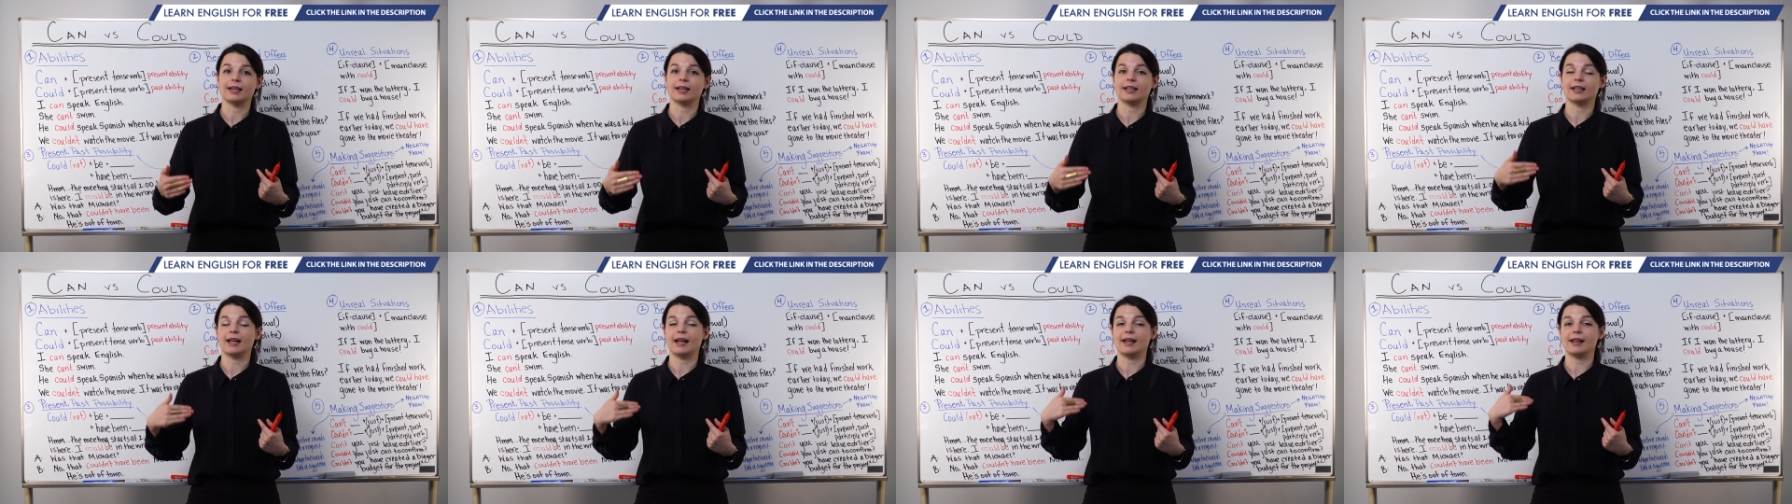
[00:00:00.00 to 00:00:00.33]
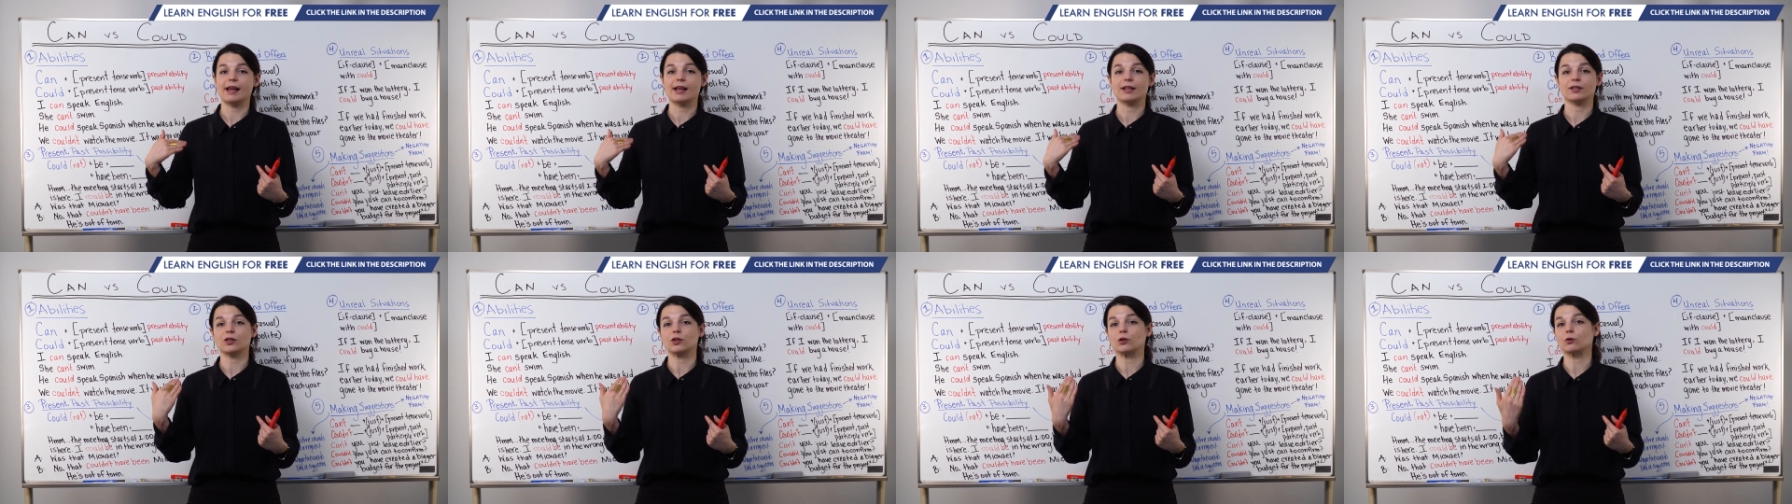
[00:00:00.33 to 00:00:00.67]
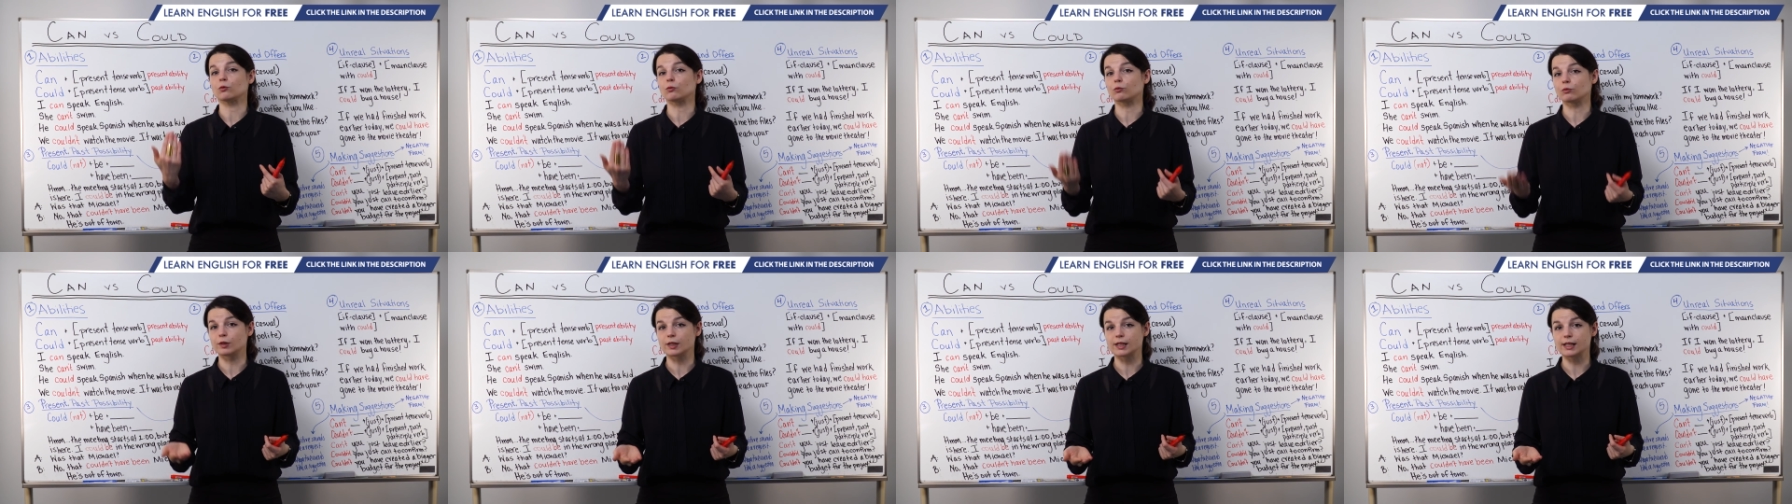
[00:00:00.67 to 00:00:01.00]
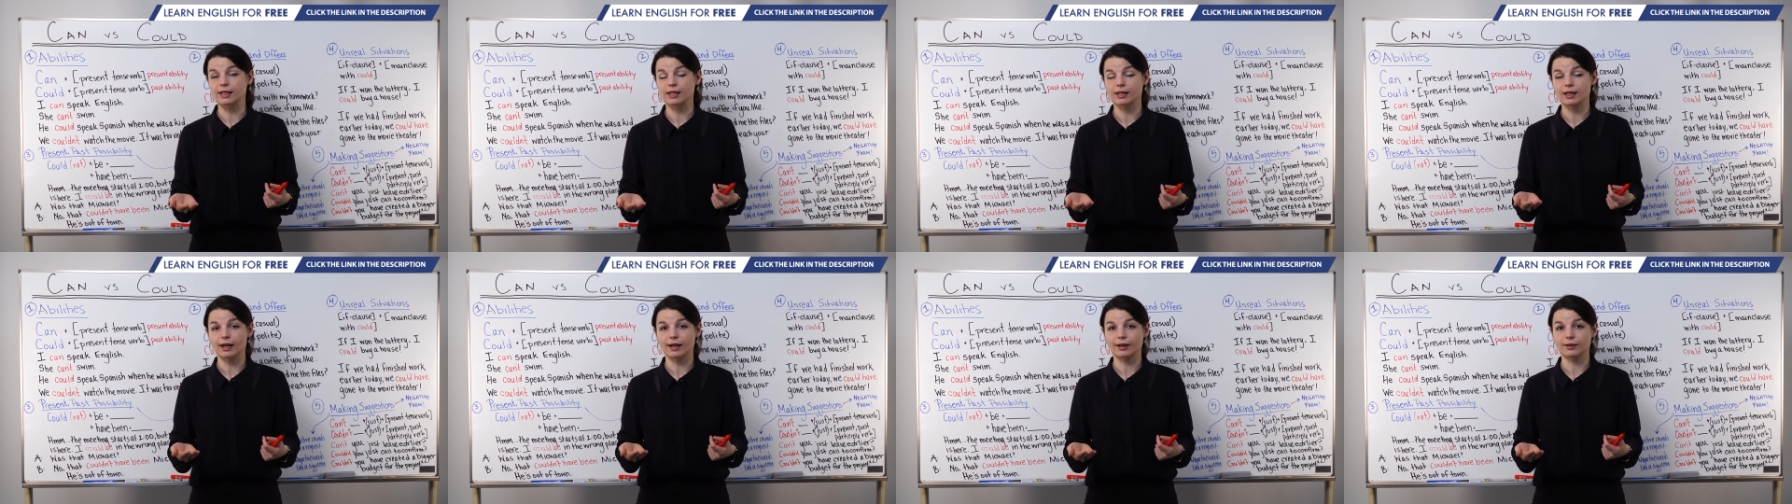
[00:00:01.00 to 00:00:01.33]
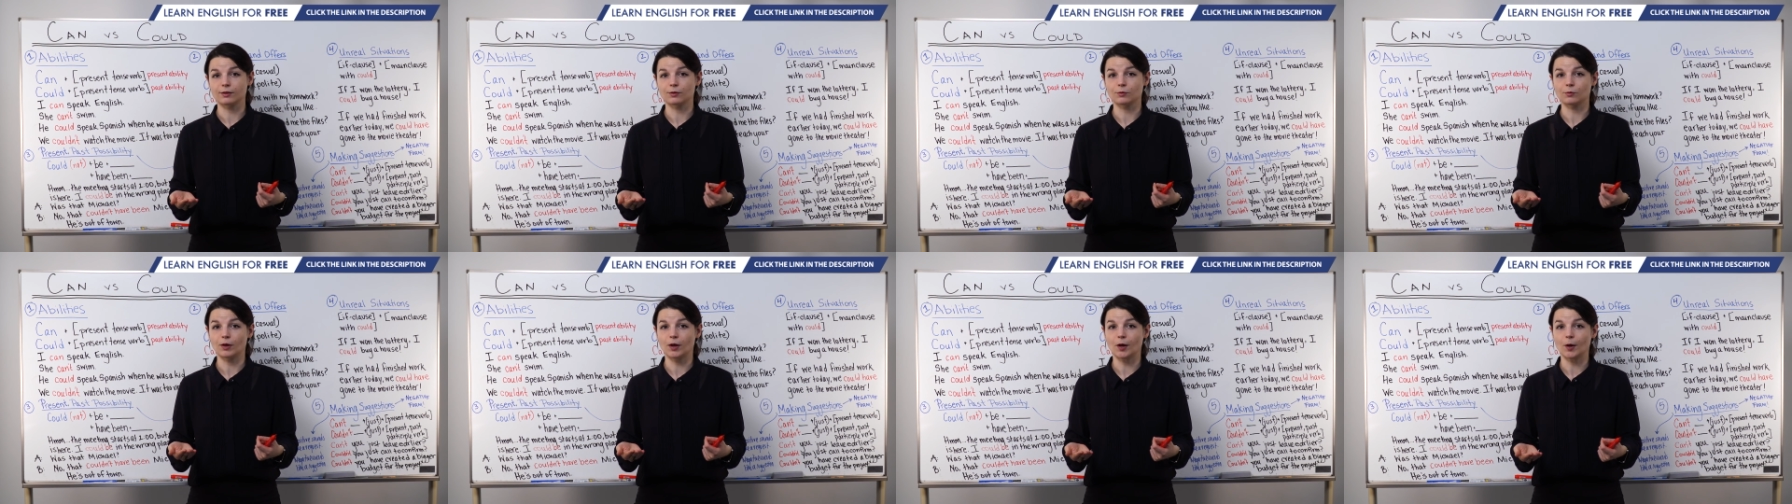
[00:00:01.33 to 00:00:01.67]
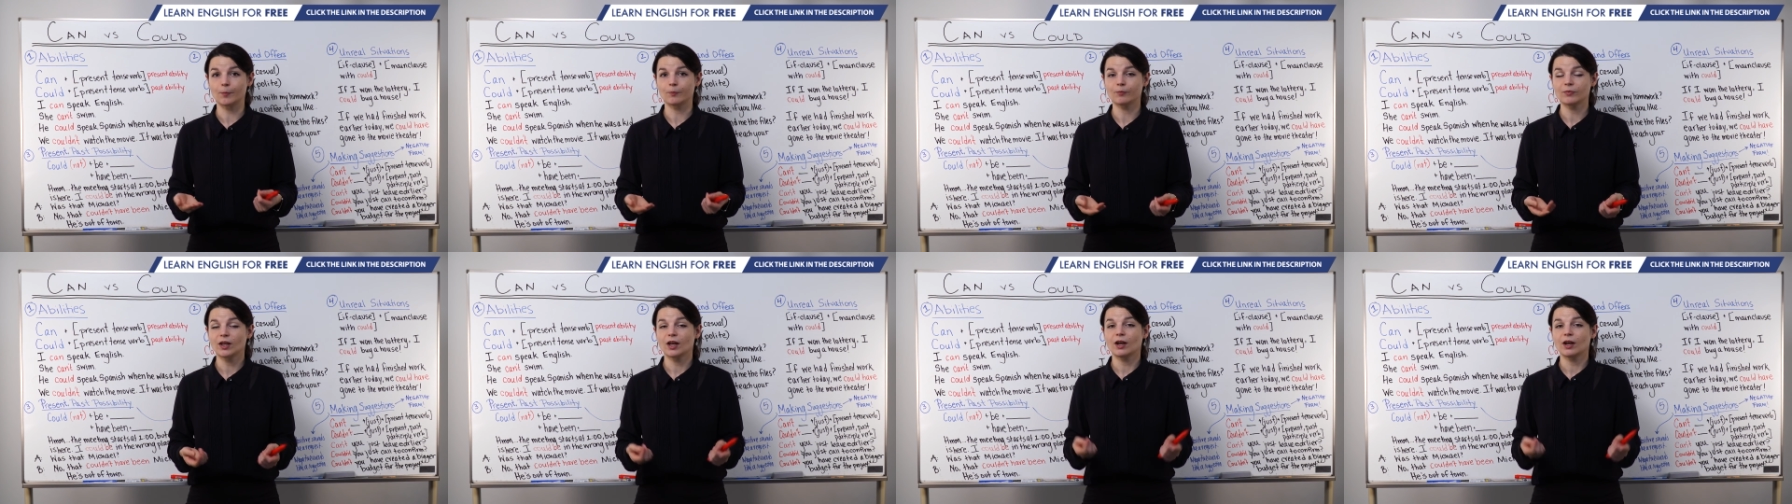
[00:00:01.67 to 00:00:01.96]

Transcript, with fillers: and as you read as well.